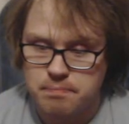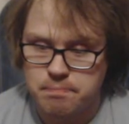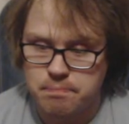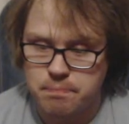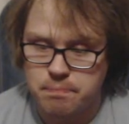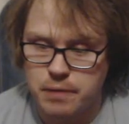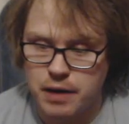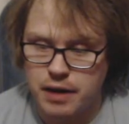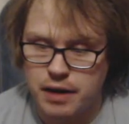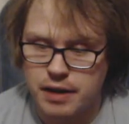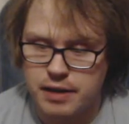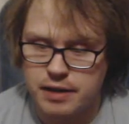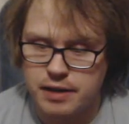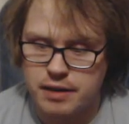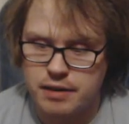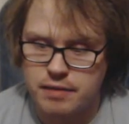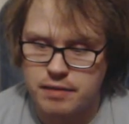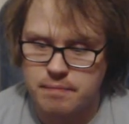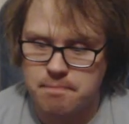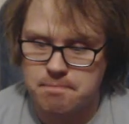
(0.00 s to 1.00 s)
But
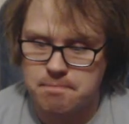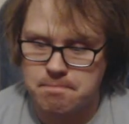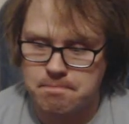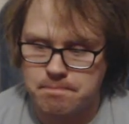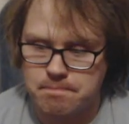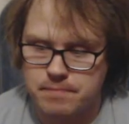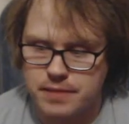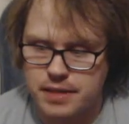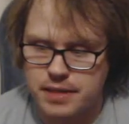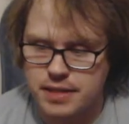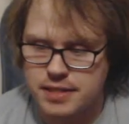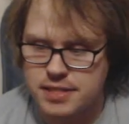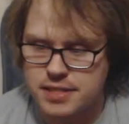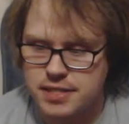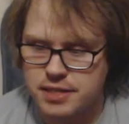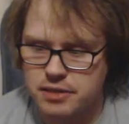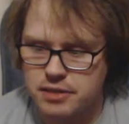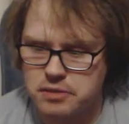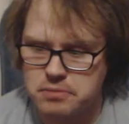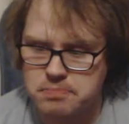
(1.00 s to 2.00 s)
it
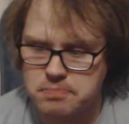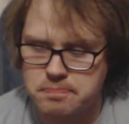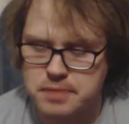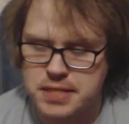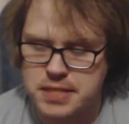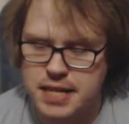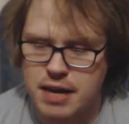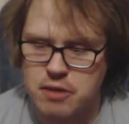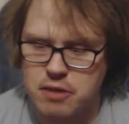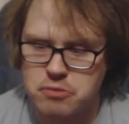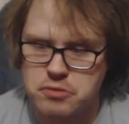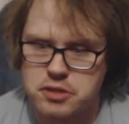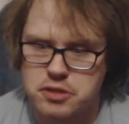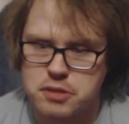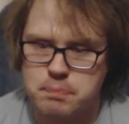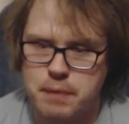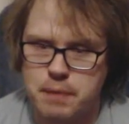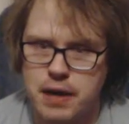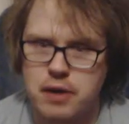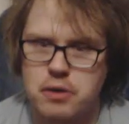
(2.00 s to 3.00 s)
still sounds
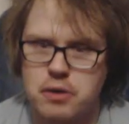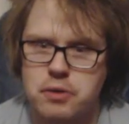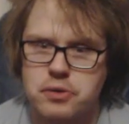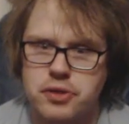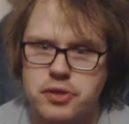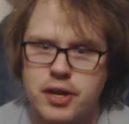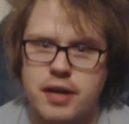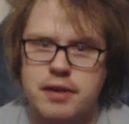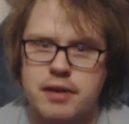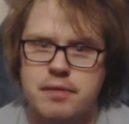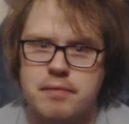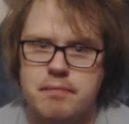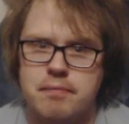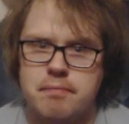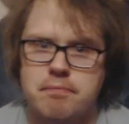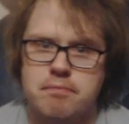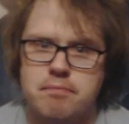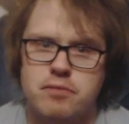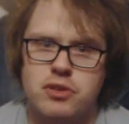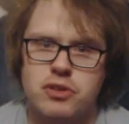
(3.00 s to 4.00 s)
better than
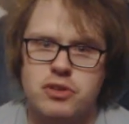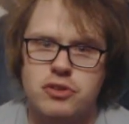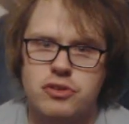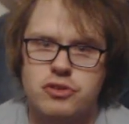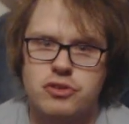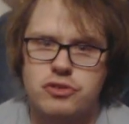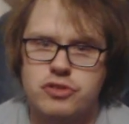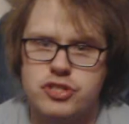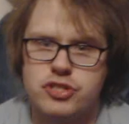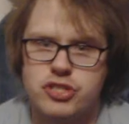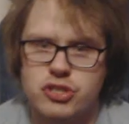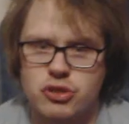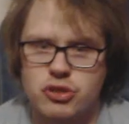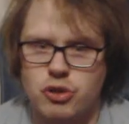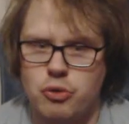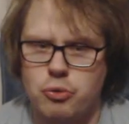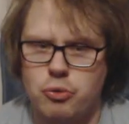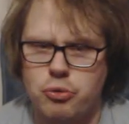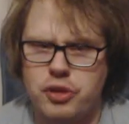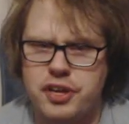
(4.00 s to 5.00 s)

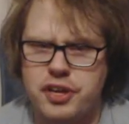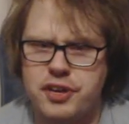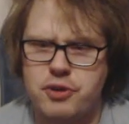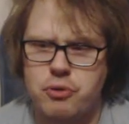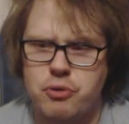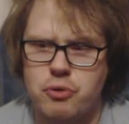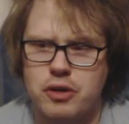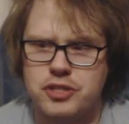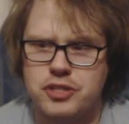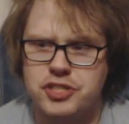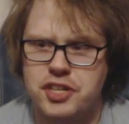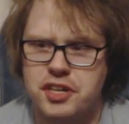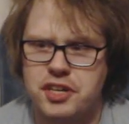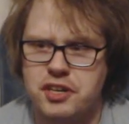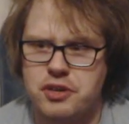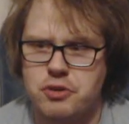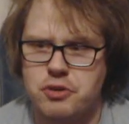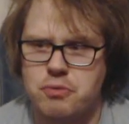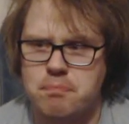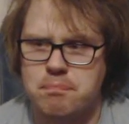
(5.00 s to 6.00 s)
slowly crushing
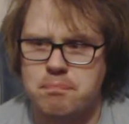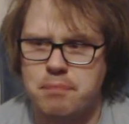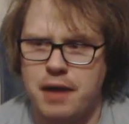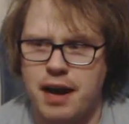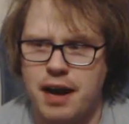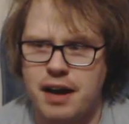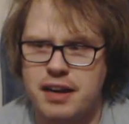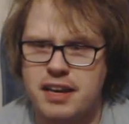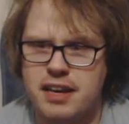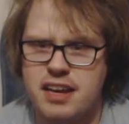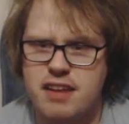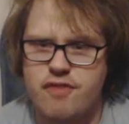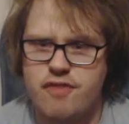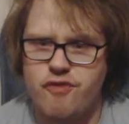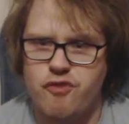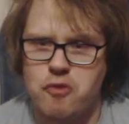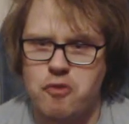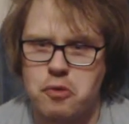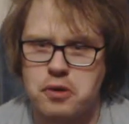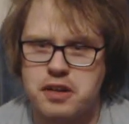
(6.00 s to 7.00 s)
your body
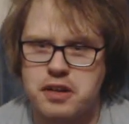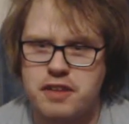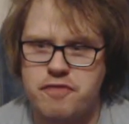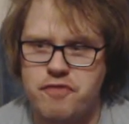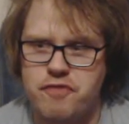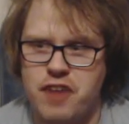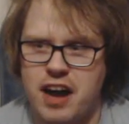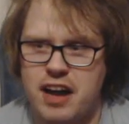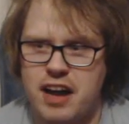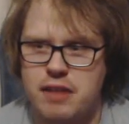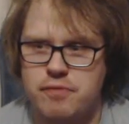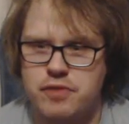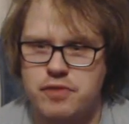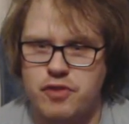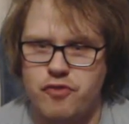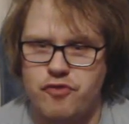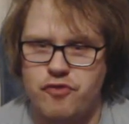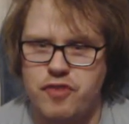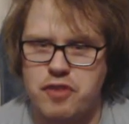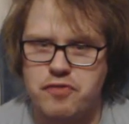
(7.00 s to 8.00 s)
45 to
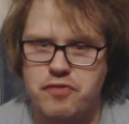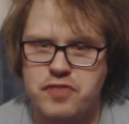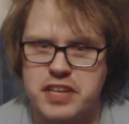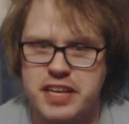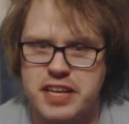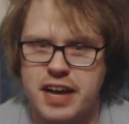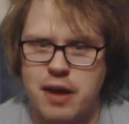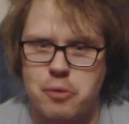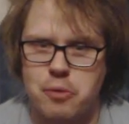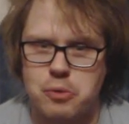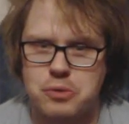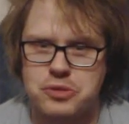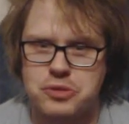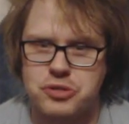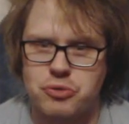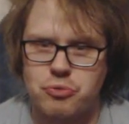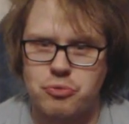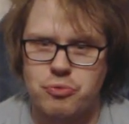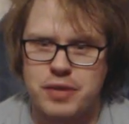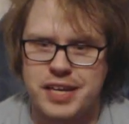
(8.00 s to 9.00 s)
50 hours
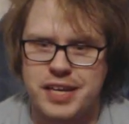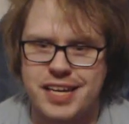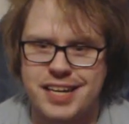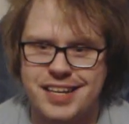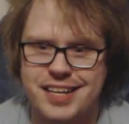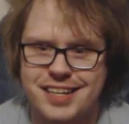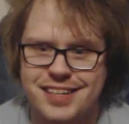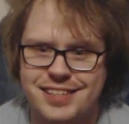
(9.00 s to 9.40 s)
a week.